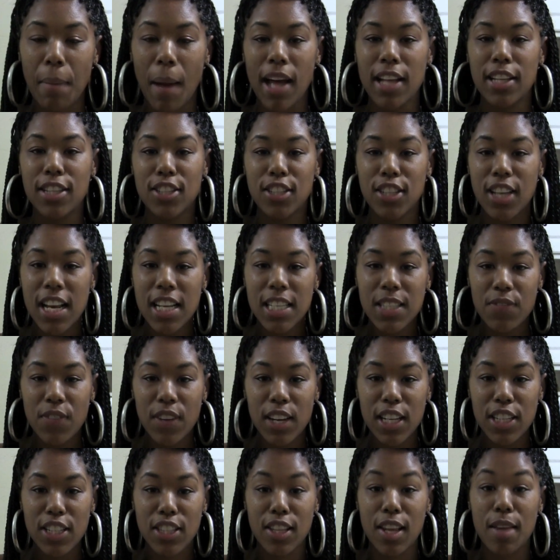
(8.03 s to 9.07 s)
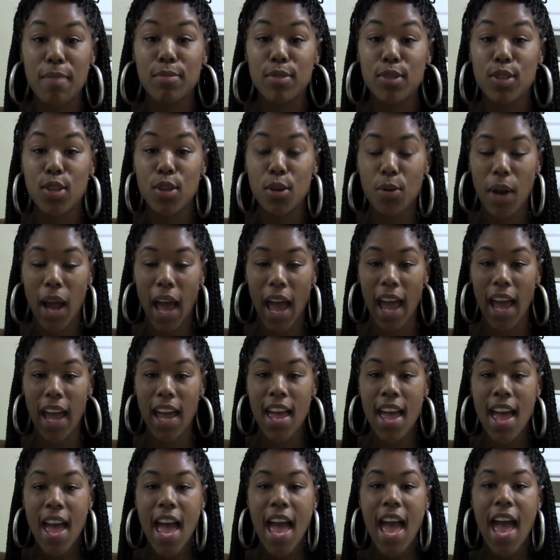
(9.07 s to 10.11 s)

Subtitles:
I just finished them today